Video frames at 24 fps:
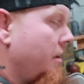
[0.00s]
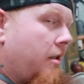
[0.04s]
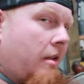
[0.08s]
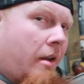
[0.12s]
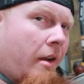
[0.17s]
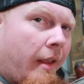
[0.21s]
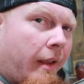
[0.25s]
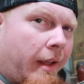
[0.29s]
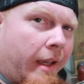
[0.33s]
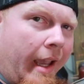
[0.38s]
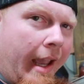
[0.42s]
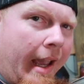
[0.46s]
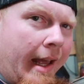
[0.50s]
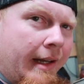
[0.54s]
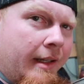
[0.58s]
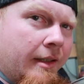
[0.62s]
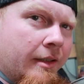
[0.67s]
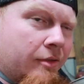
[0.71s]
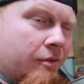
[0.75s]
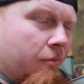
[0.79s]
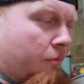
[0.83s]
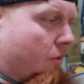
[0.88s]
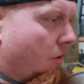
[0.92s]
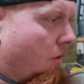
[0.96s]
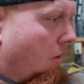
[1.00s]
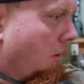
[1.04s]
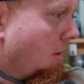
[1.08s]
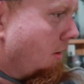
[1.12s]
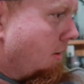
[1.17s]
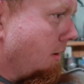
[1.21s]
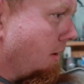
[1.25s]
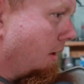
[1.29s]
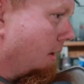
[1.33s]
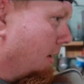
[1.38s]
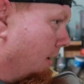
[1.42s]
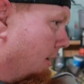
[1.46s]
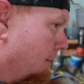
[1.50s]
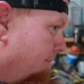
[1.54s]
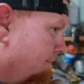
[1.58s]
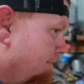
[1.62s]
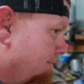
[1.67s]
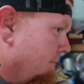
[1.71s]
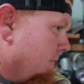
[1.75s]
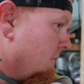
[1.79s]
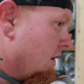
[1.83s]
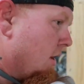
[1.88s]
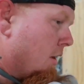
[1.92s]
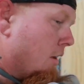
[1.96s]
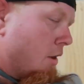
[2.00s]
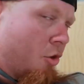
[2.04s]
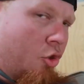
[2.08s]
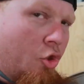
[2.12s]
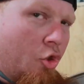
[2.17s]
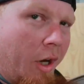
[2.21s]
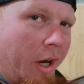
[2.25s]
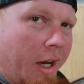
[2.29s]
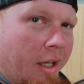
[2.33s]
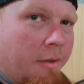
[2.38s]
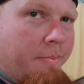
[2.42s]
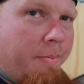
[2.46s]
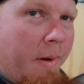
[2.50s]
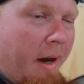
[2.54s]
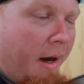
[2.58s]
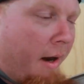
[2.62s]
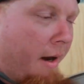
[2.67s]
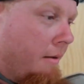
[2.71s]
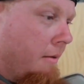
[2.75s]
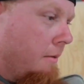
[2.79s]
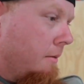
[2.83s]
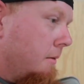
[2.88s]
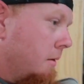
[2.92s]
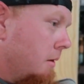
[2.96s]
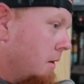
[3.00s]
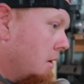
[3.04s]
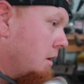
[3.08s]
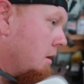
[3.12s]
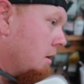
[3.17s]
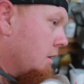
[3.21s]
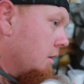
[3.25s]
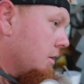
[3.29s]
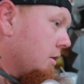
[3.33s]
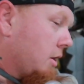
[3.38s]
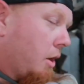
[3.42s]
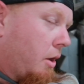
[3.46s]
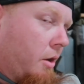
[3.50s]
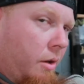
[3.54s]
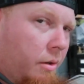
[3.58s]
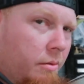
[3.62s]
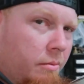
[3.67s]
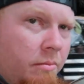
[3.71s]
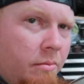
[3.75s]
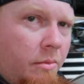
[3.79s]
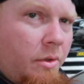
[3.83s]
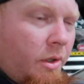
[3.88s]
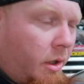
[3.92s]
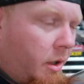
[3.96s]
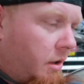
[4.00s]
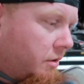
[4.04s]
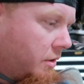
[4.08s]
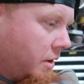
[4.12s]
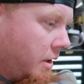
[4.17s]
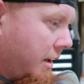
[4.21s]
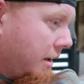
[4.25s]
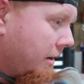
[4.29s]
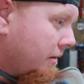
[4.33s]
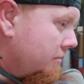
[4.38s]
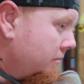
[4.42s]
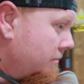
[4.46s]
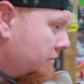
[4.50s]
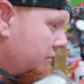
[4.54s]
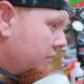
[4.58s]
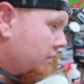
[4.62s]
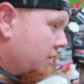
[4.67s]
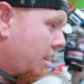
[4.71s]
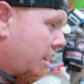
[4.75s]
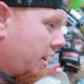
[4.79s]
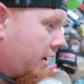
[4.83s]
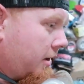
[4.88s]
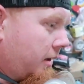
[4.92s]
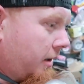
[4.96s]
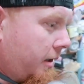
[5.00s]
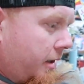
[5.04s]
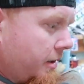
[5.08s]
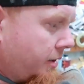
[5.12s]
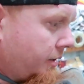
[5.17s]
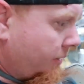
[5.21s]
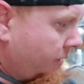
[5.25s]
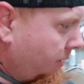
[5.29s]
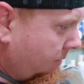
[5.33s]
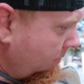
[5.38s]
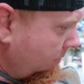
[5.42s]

You know, the candy is the real, it's transparent, so you know it's kind of clear. So